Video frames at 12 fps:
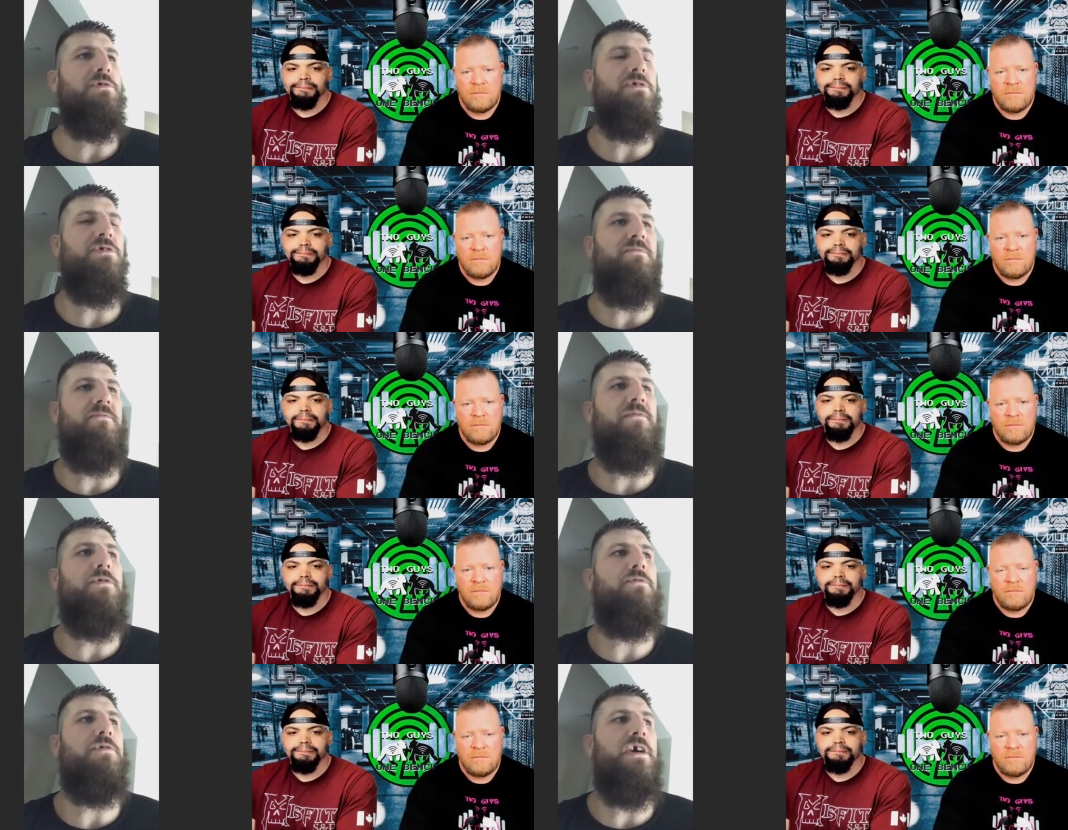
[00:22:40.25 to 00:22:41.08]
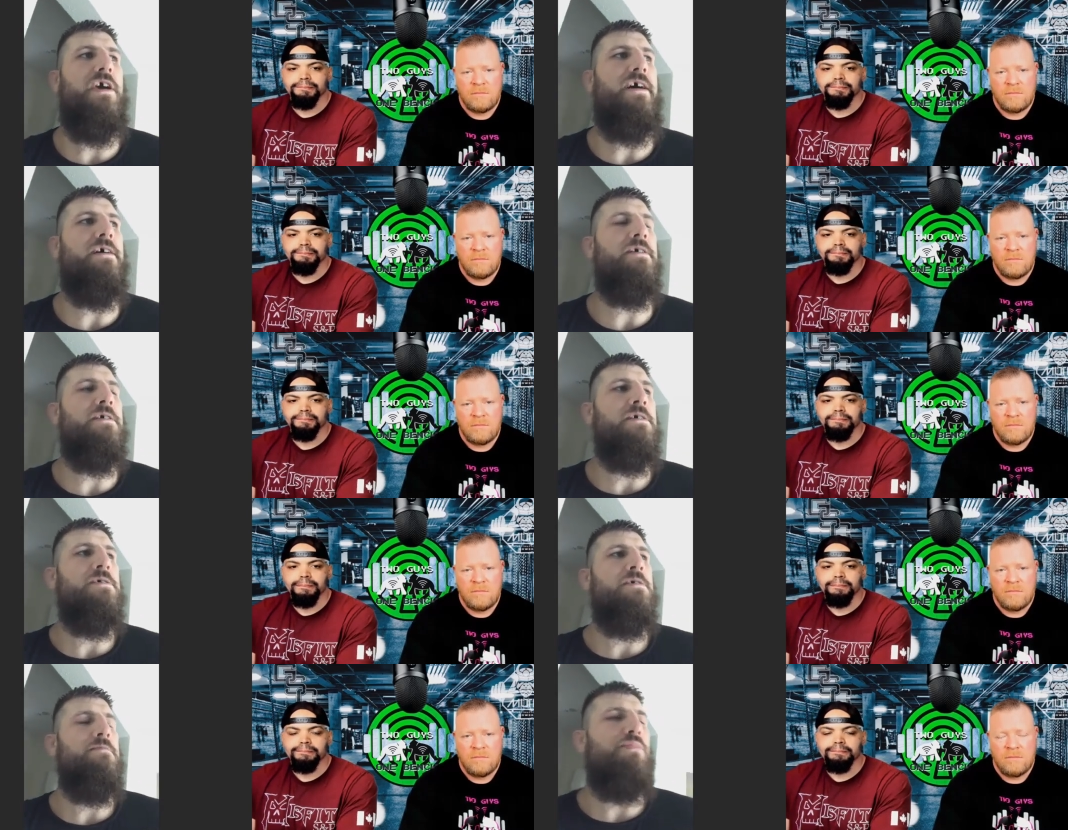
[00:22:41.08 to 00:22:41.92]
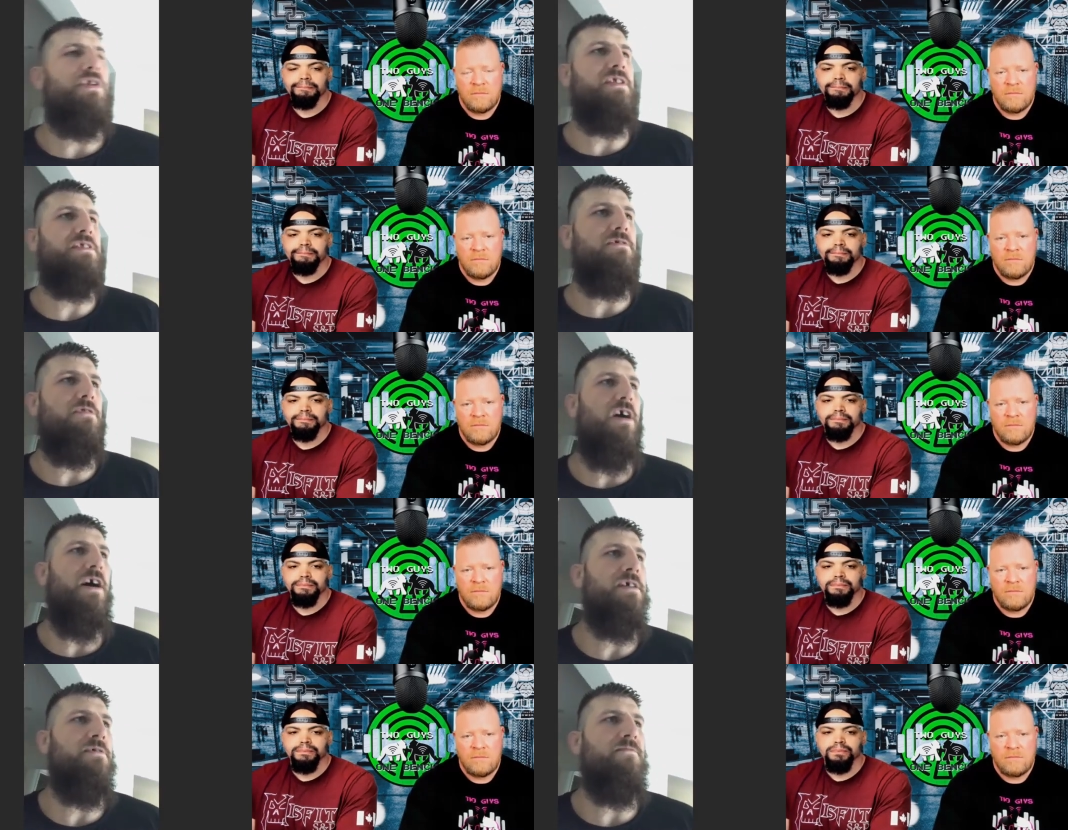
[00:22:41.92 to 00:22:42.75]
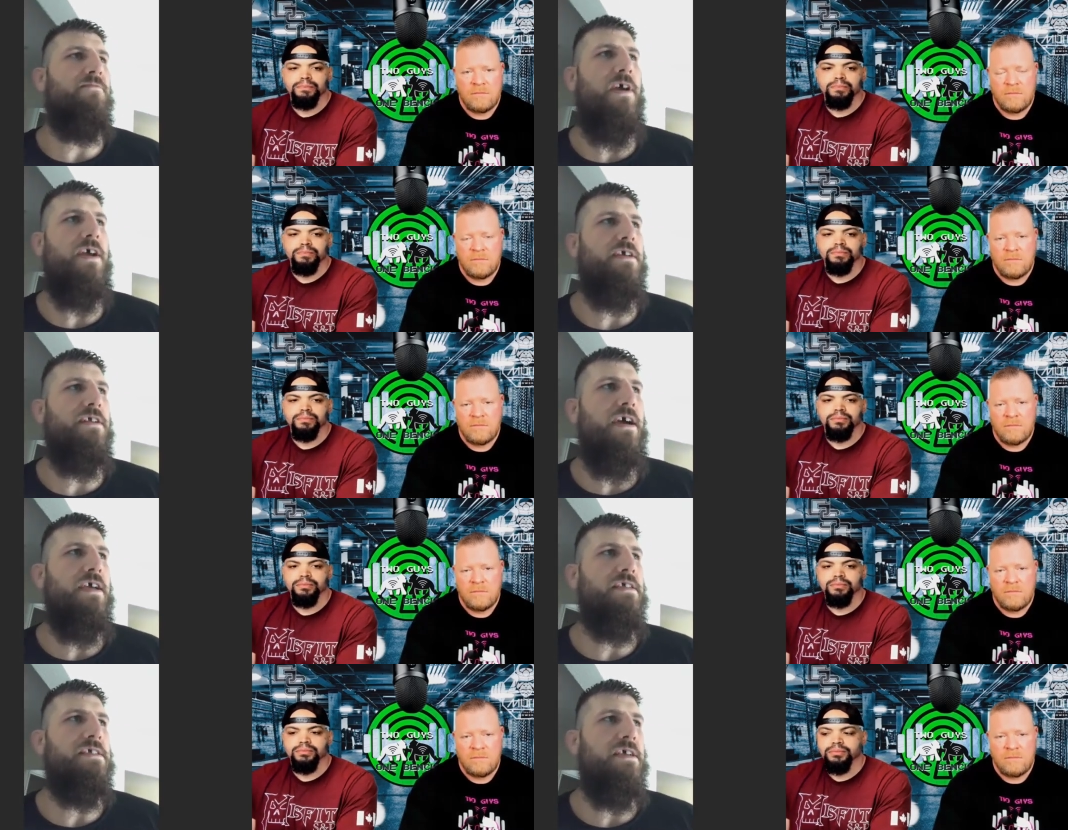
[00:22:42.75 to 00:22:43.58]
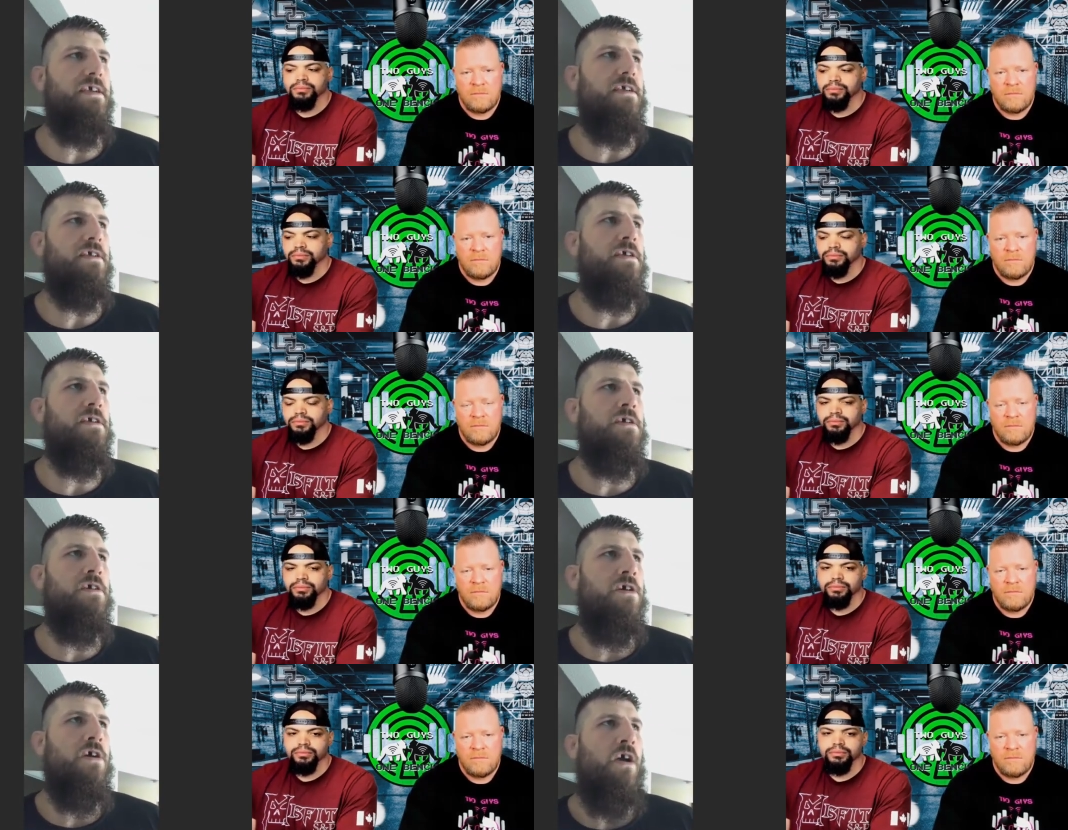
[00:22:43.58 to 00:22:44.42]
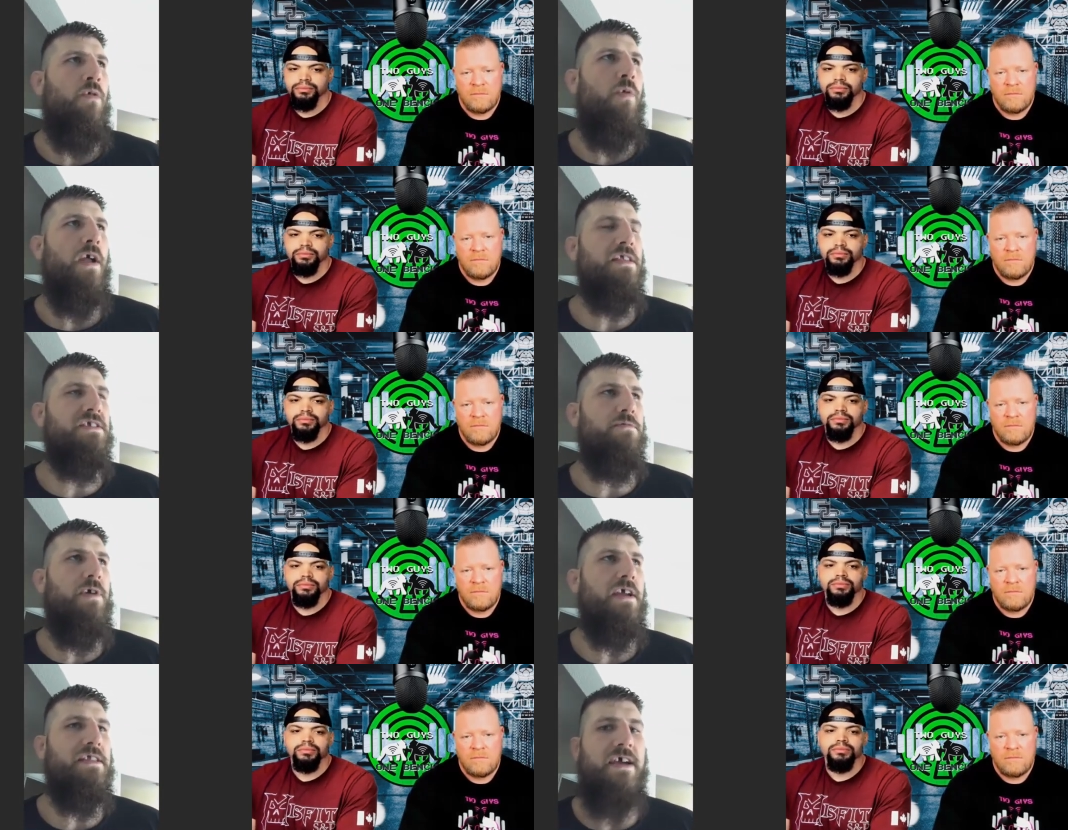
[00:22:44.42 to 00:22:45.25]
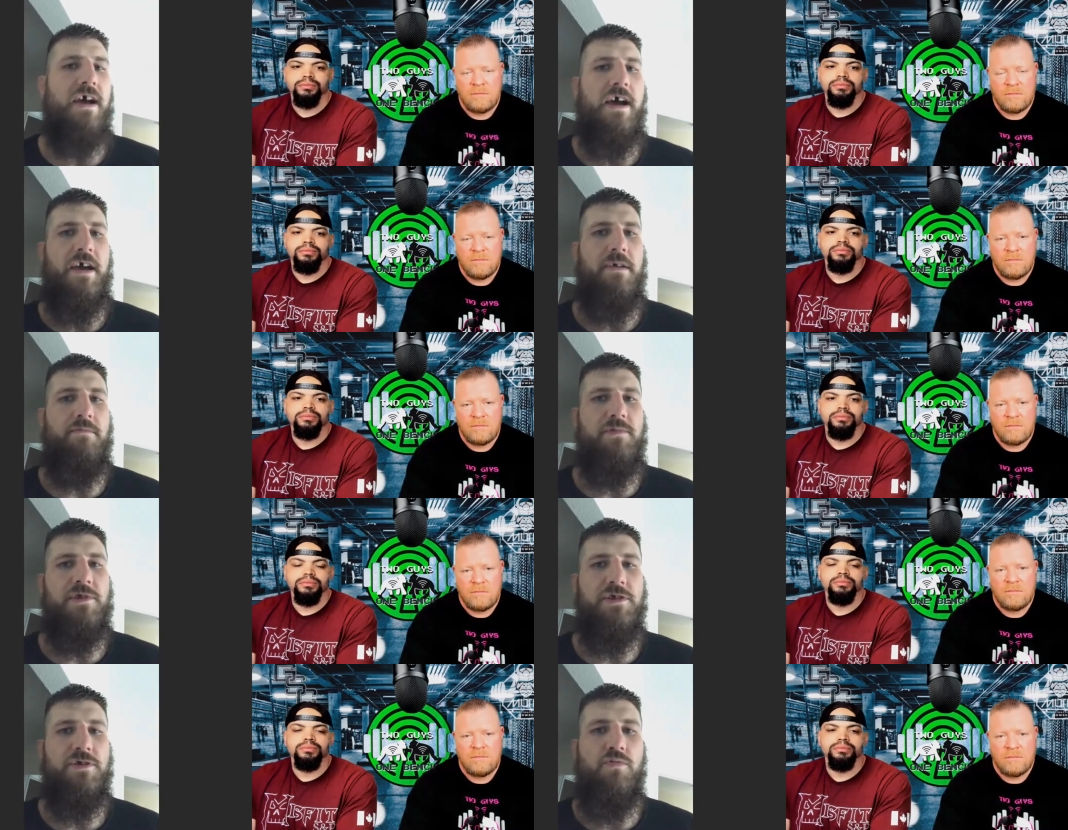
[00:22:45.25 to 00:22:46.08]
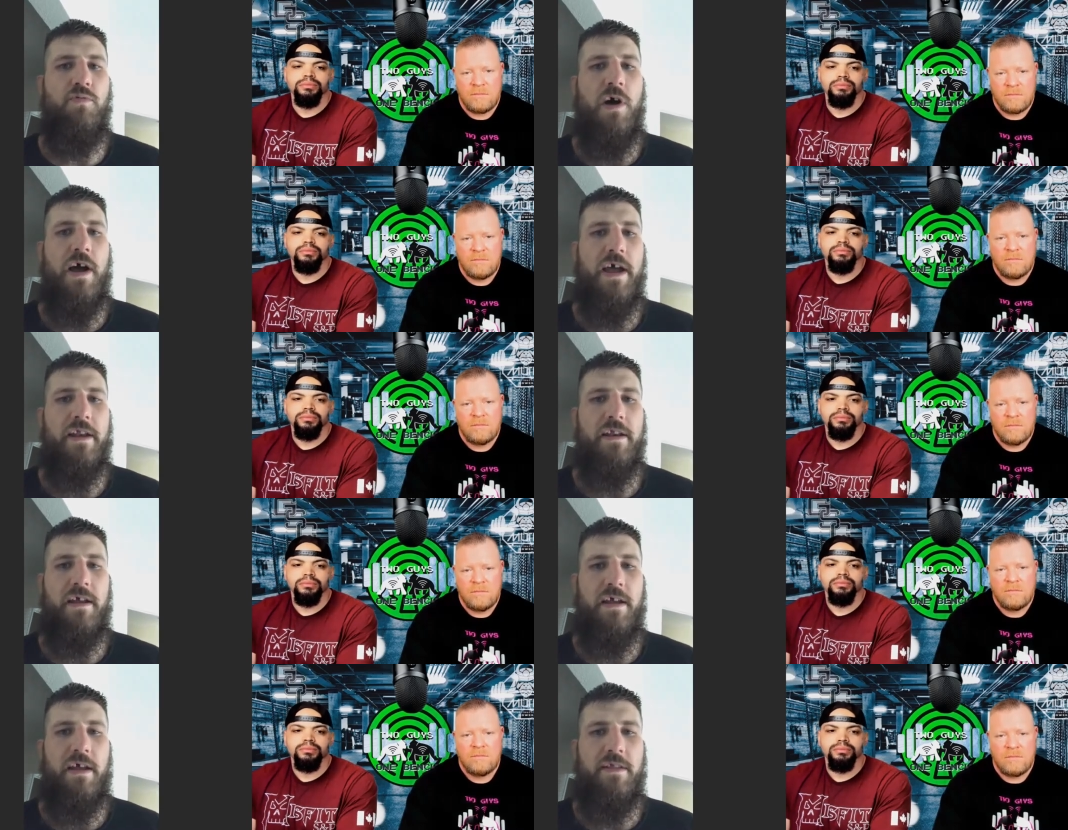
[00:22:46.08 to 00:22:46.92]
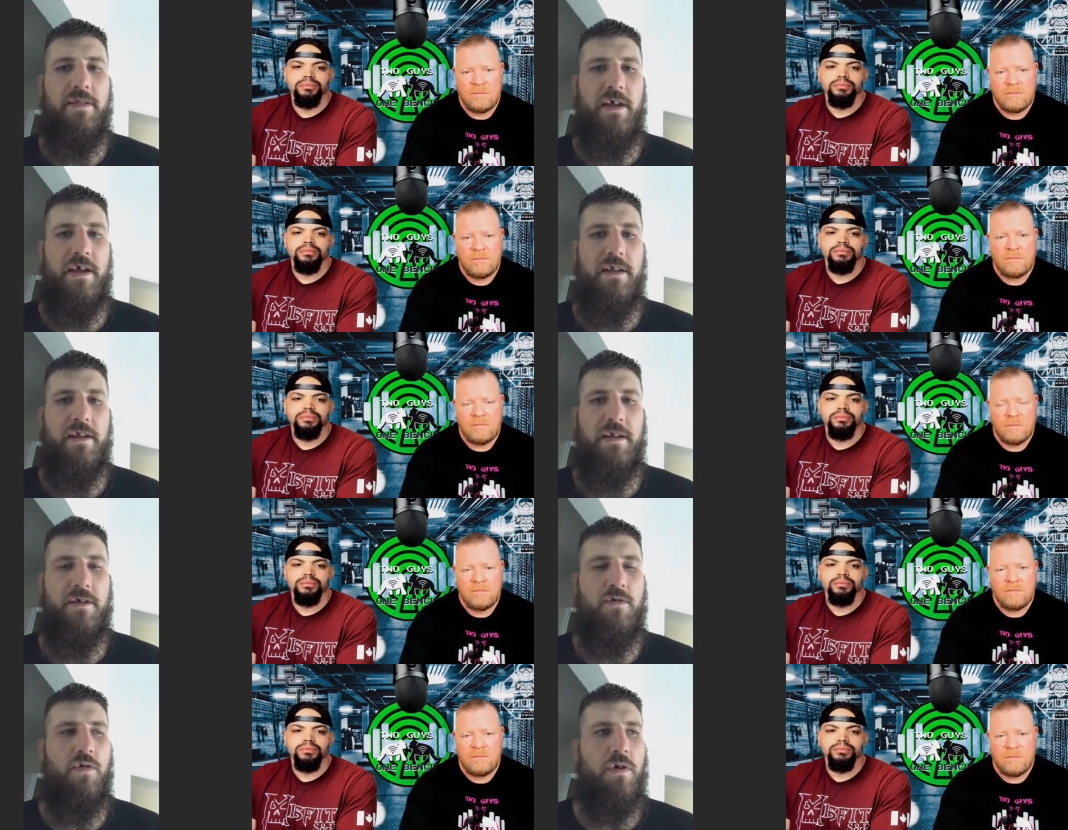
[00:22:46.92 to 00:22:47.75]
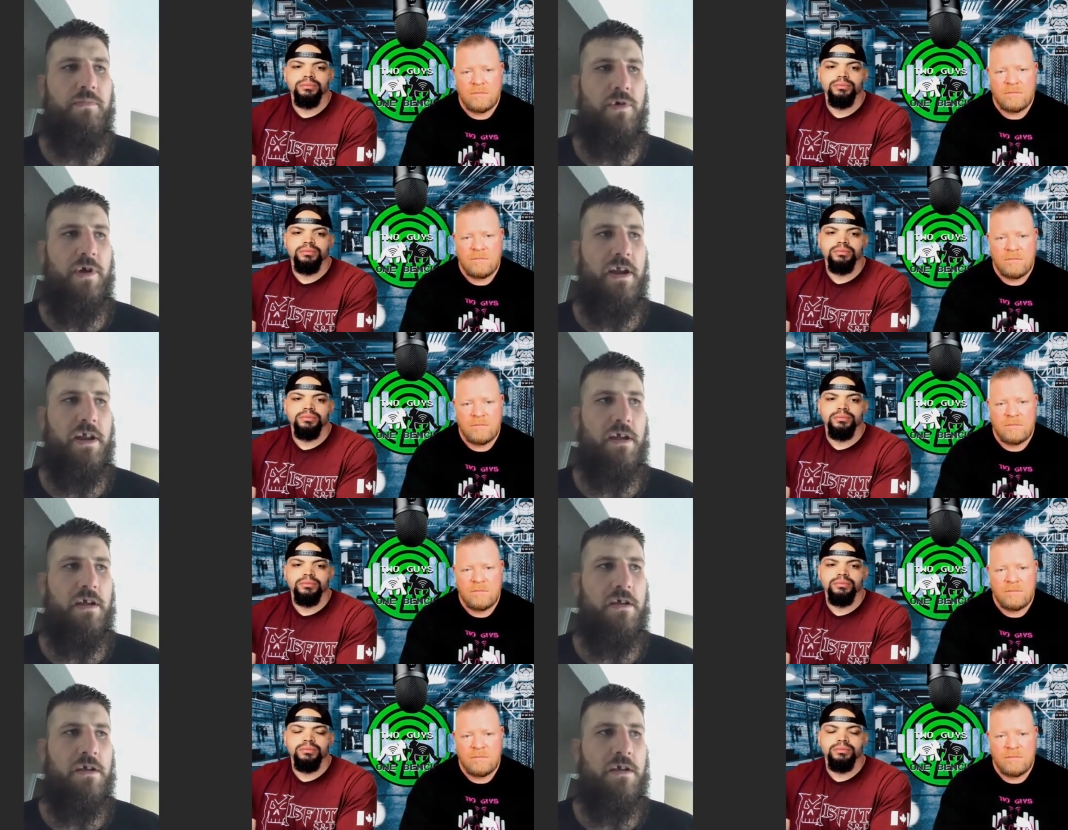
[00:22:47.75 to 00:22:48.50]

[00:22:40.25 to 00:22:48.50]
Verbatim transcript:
Speaker 1: There's a few, yeah, but it's a lot of recognizing when's the right time to do what and then incorporating